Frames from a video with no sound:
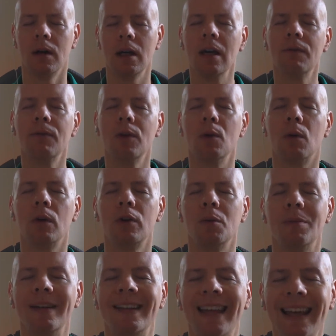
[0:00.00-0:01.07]
if you were to
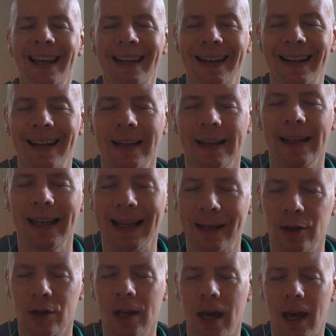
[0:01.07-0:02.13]
begin
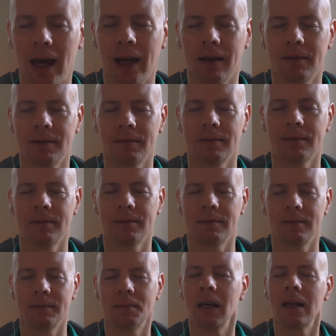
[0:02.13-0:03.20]
each day
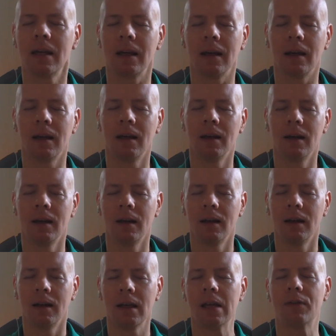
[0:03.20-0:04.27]
making
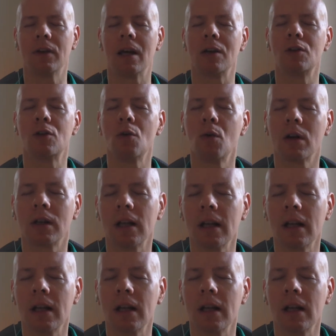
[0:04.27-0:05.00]
even a short